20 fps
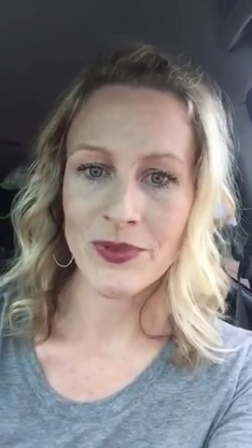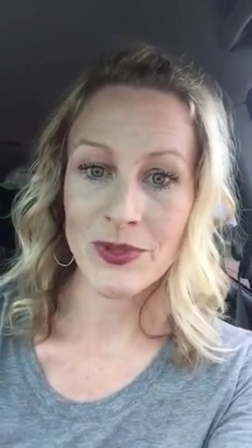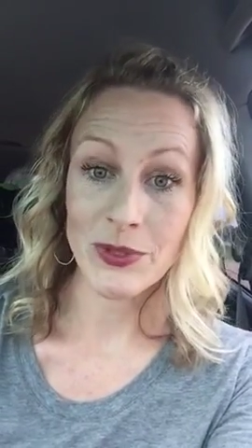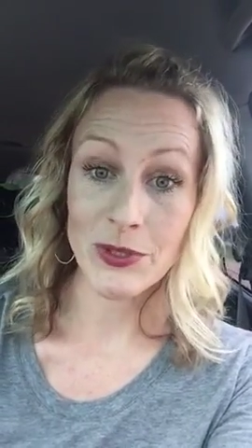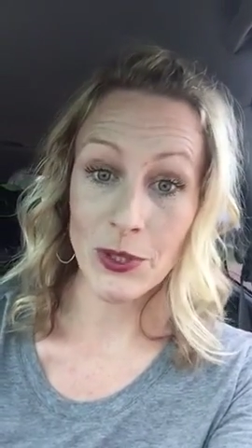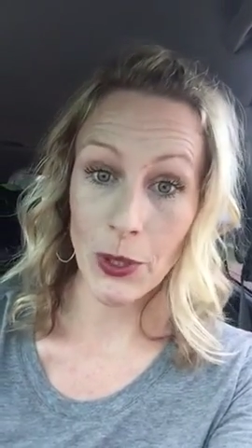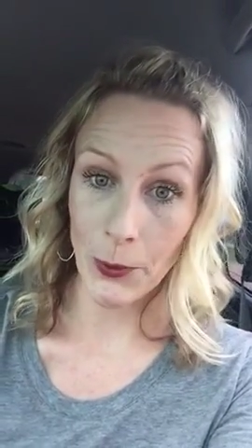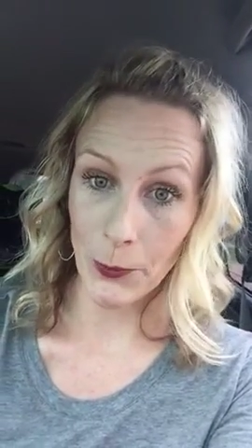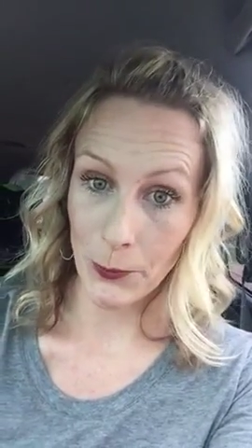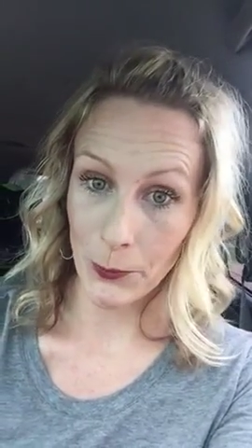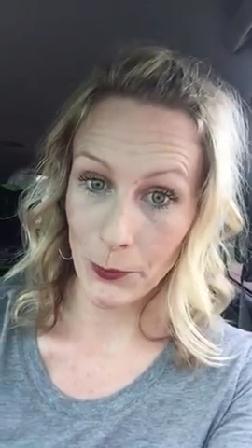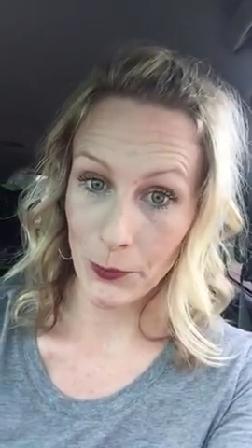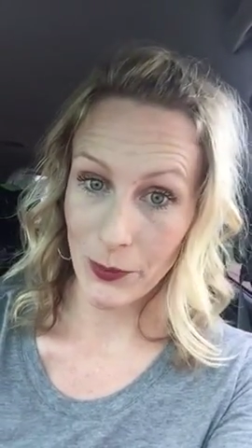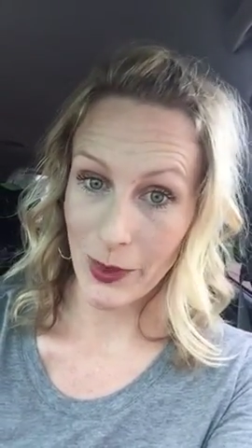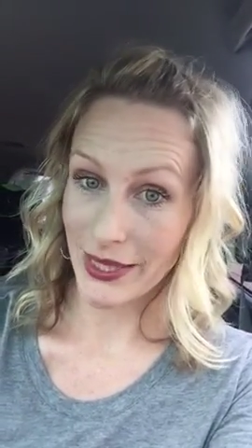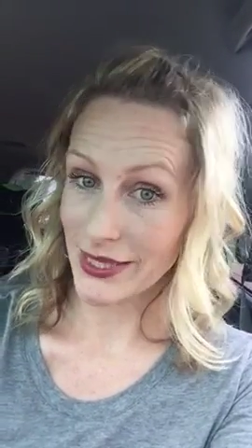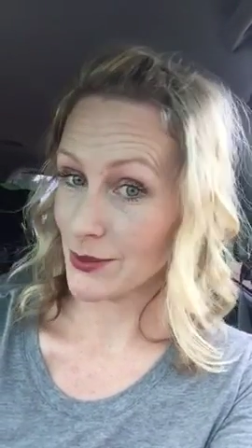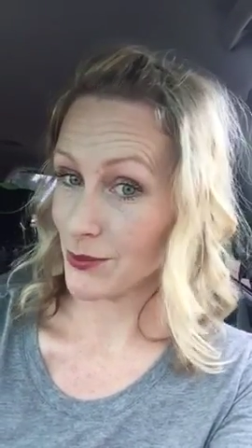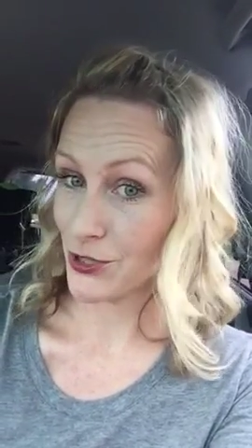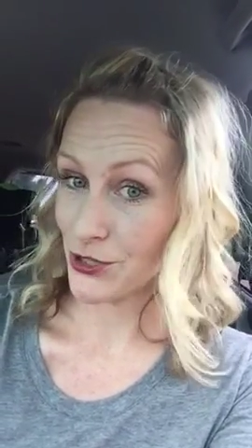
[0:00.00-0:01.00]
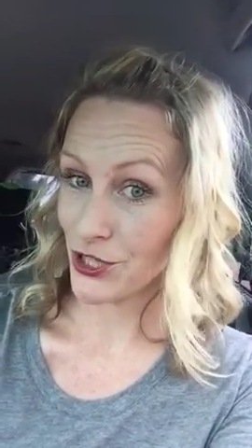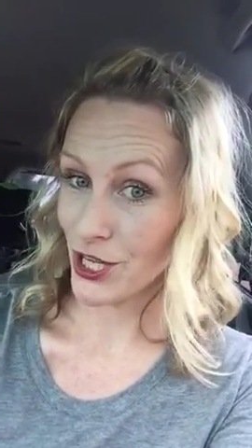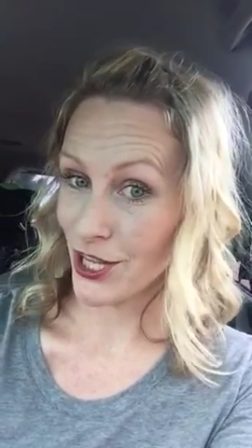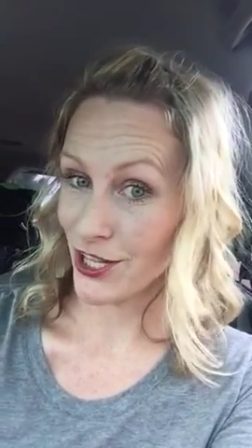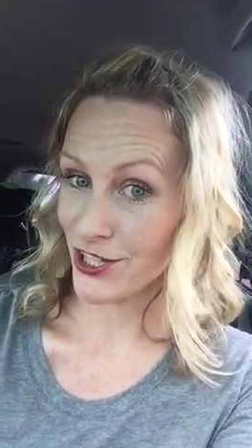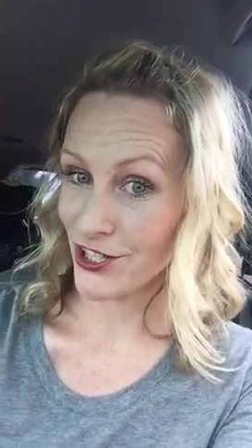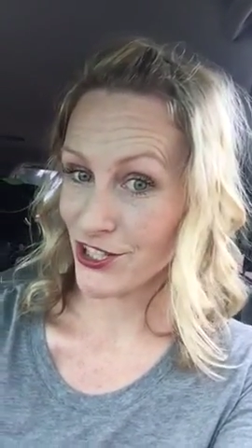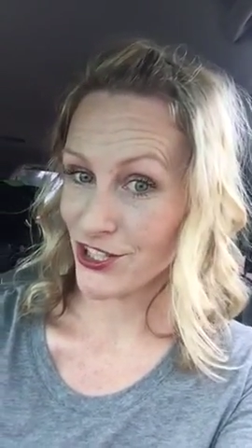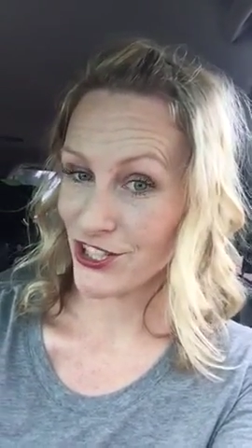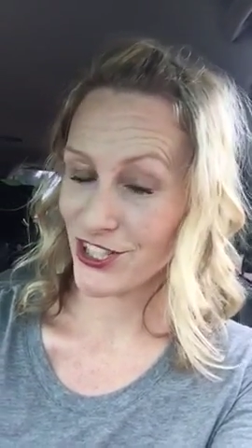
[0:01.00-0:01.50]
So that's my
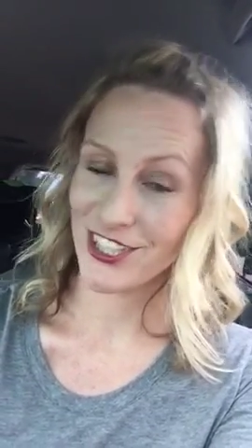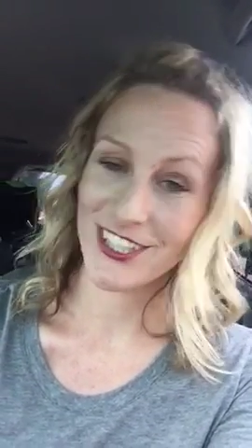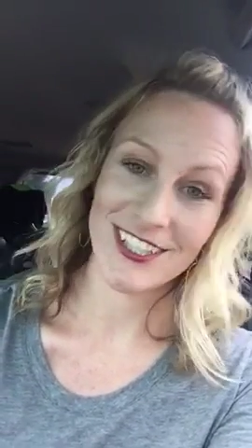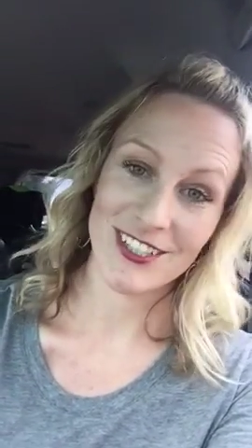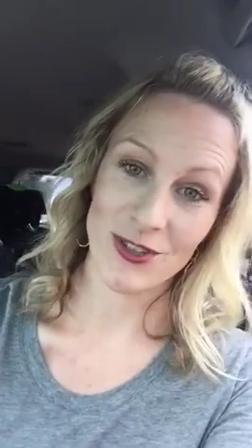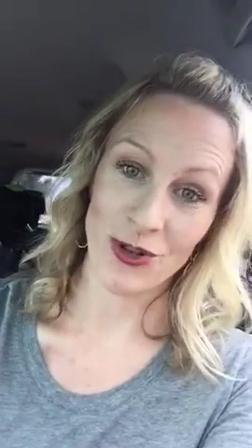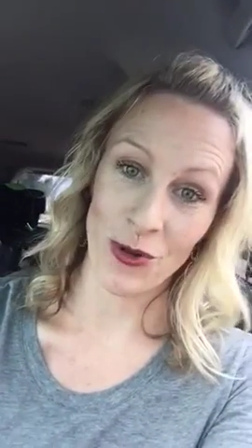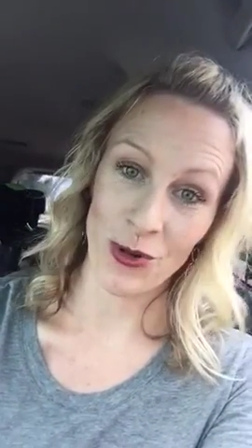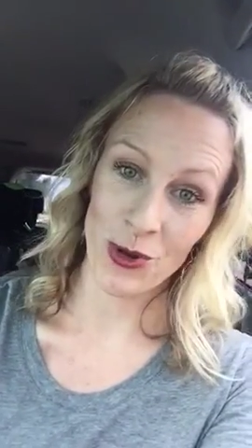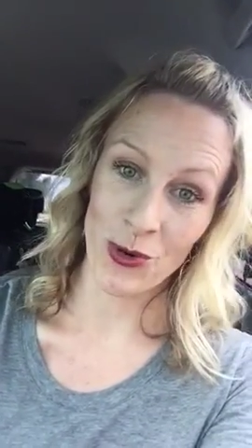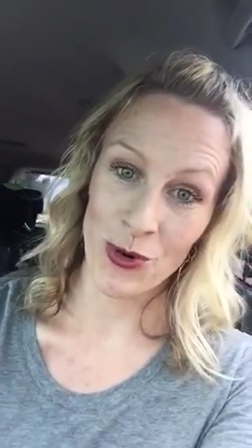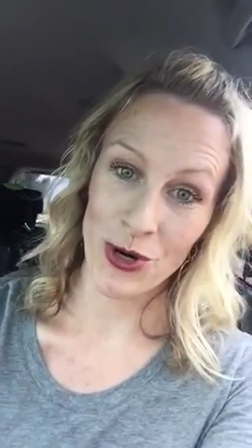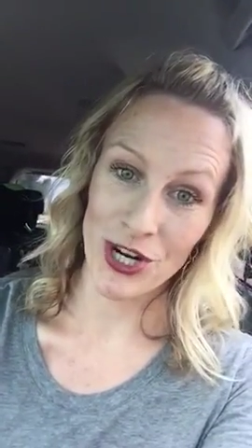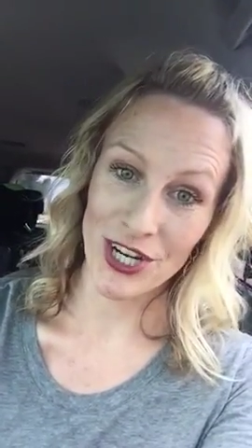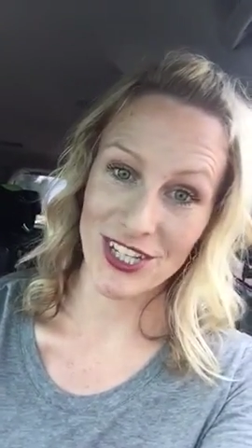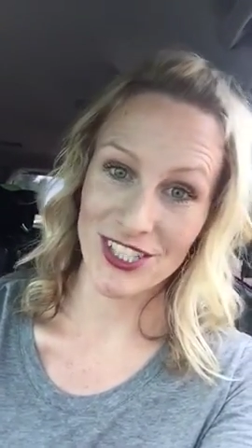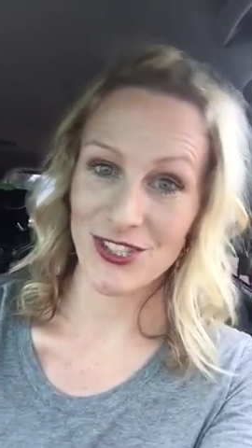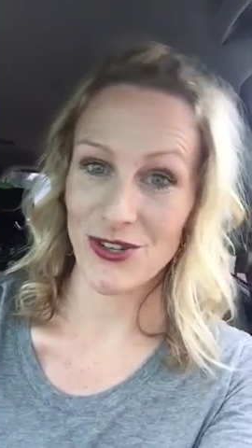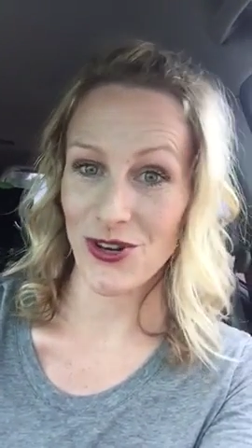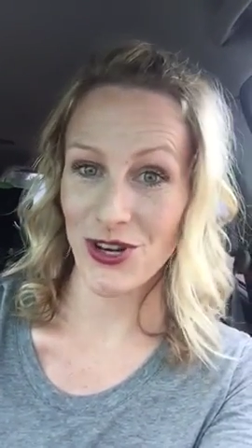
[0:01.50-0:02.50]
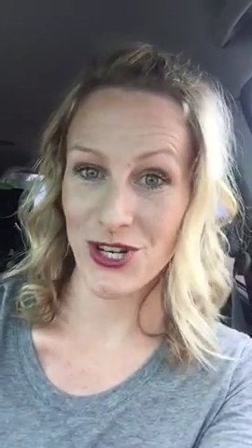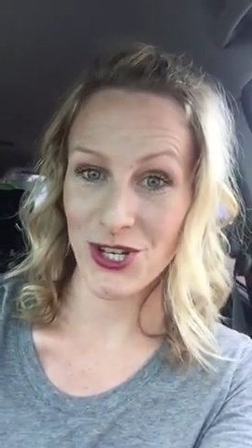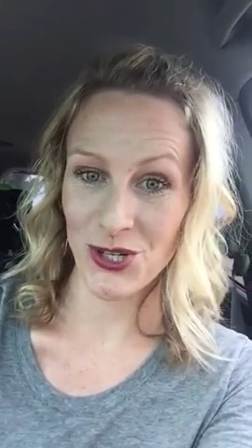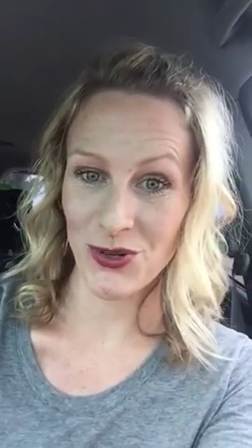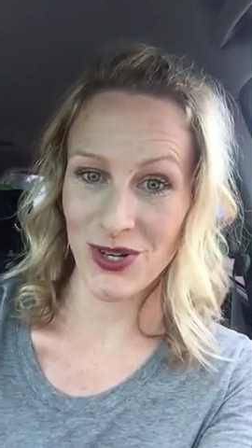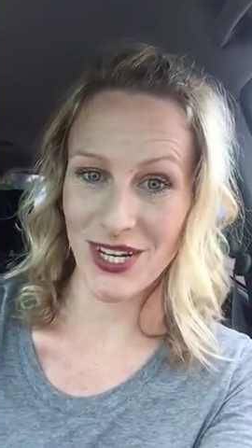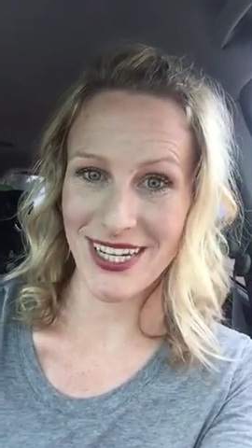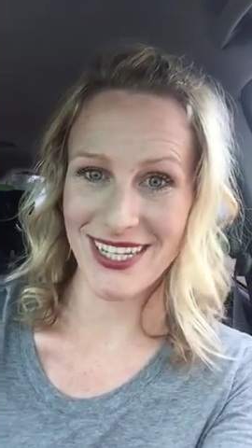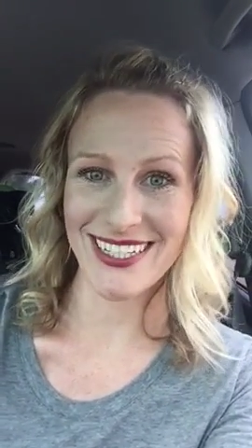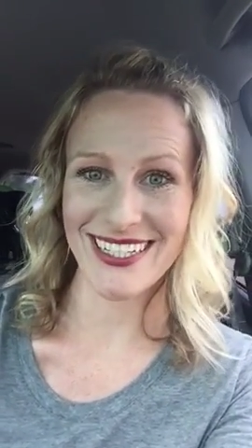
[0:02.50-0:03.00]
challenge. It totally works. You can
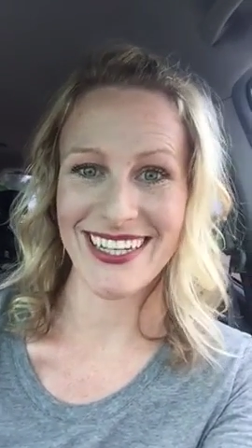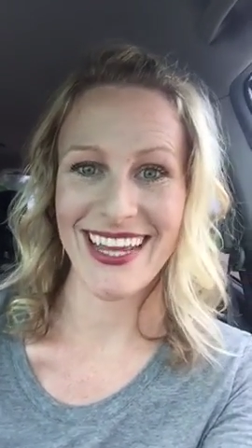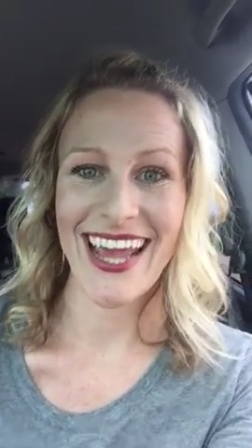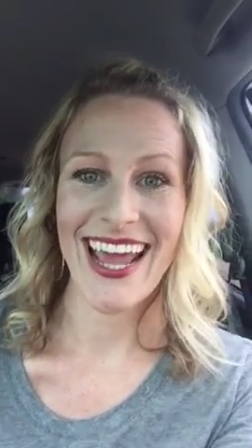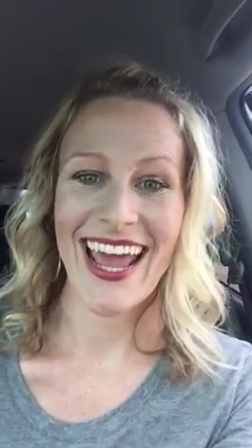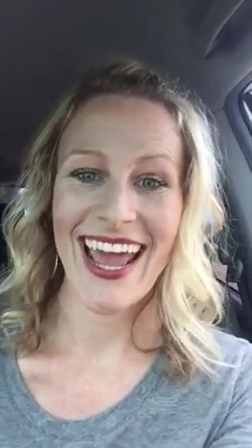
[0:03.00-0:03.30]
do it.